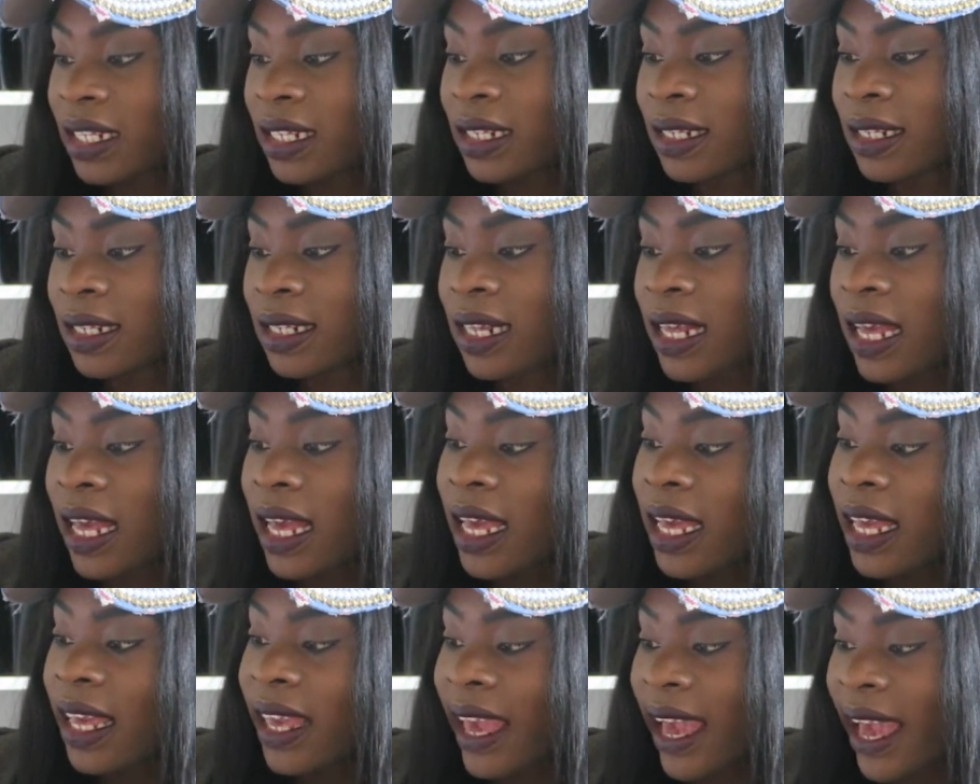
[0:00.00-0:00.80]
It's
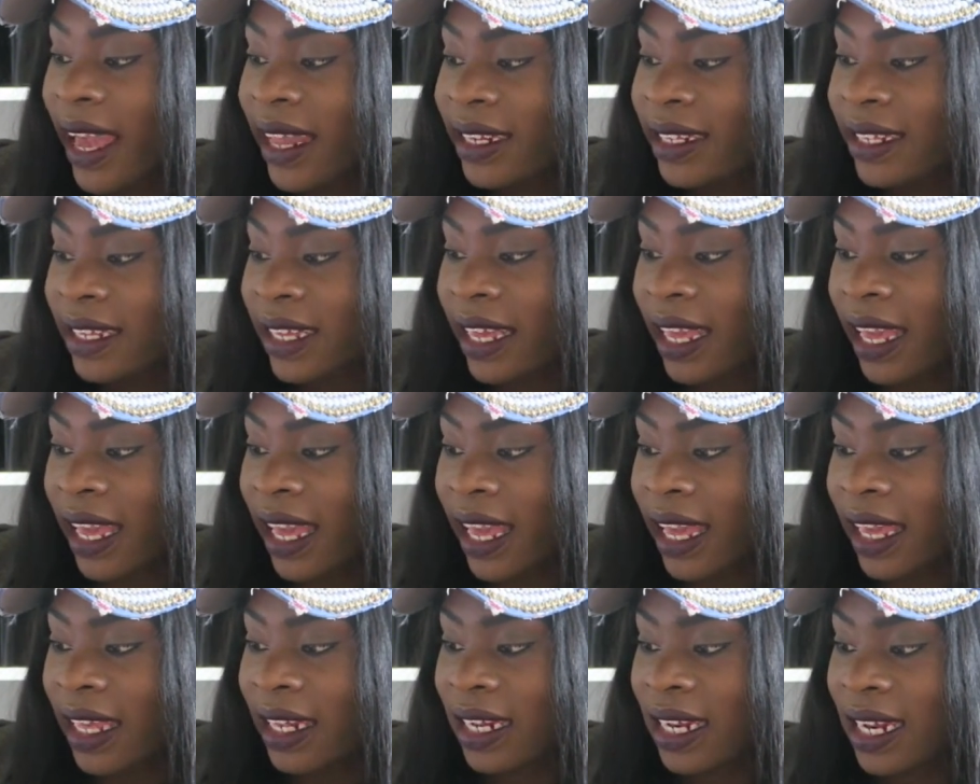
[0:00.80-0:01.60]
Candy
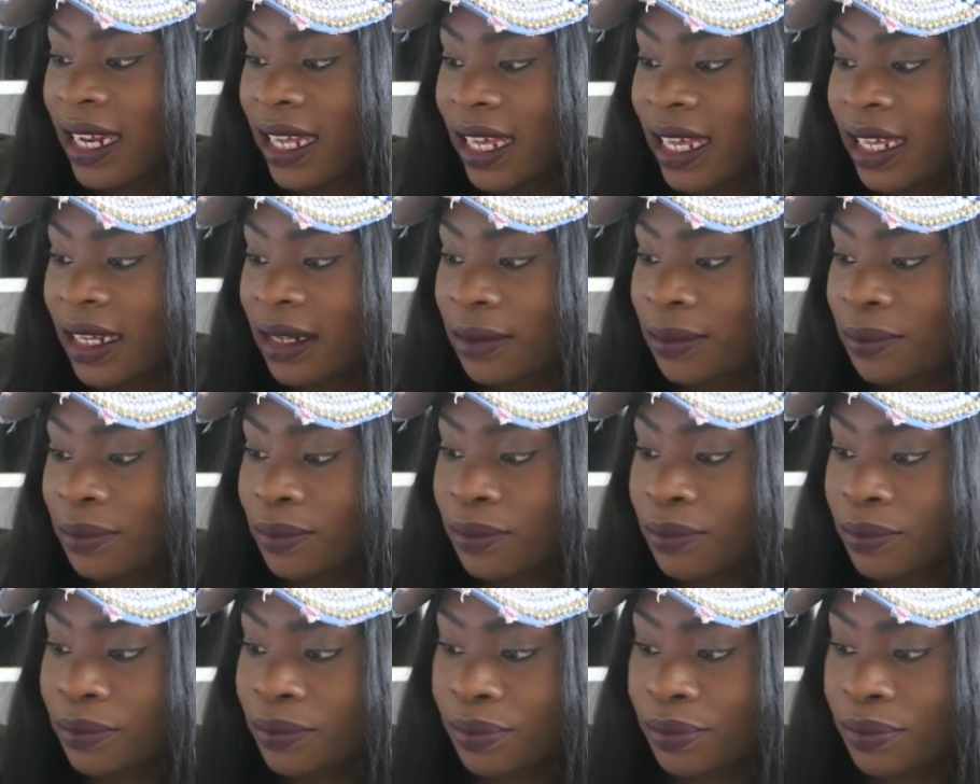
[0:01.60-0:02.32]
Cane Lane,